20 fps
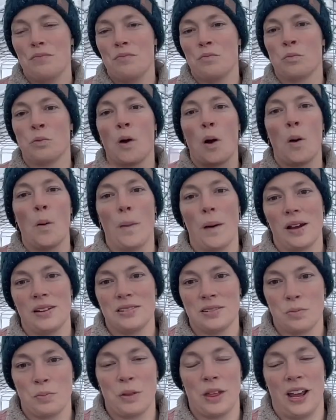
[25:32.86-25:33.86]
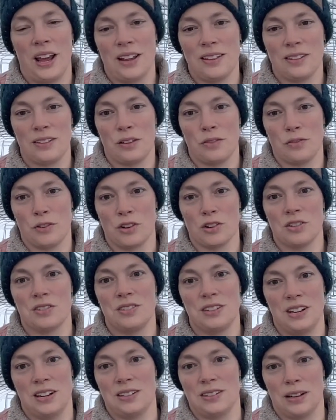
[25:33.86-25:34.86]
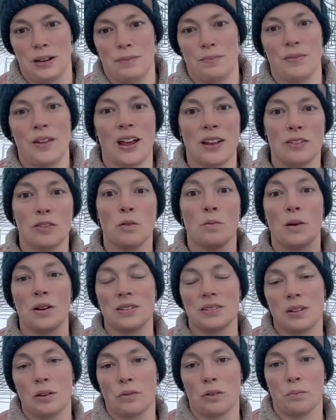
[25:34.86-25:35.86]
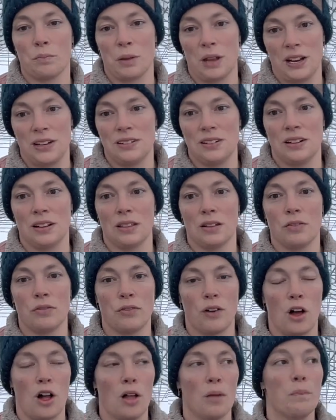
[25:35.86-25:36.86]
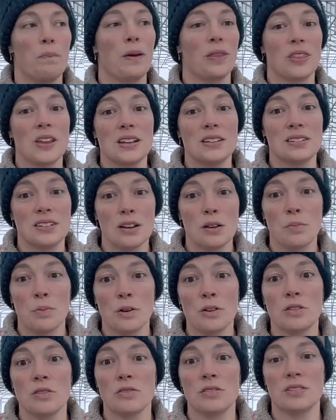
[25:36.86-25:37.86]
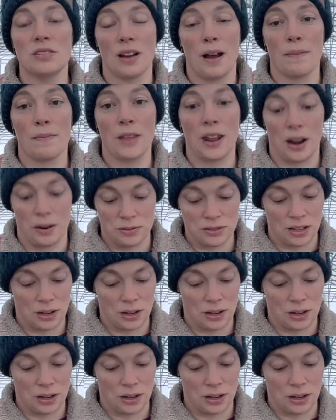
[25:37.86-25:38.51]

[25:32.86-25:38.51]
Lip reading: robust plants the first season as the ones that were planted in the fall. But they still produced some that I was